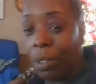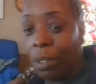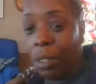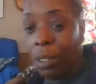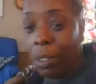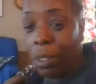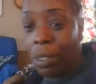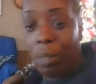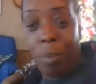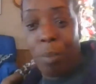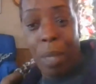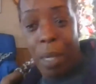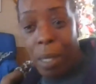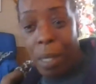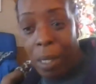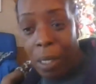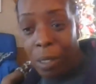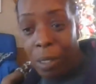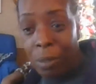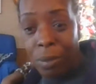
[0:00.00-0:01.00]
um,
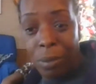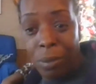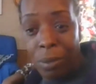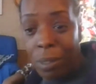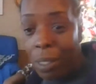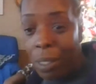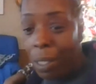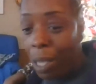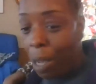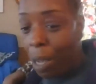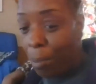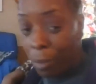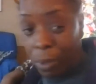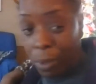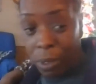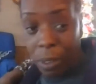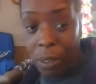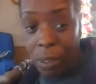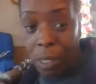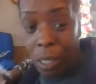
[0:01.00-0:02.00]
Al, I'm gonna
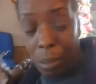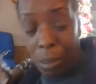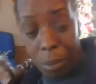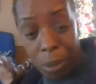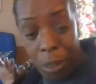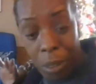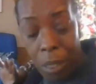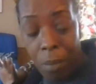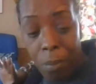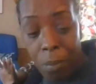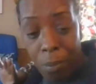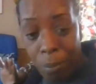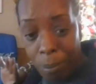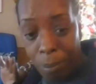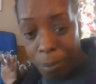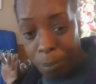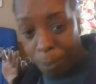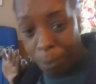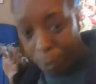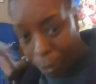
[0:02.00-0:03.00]
send y'all something
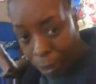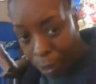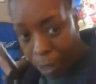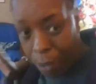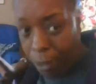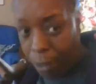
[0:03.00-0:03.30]
please,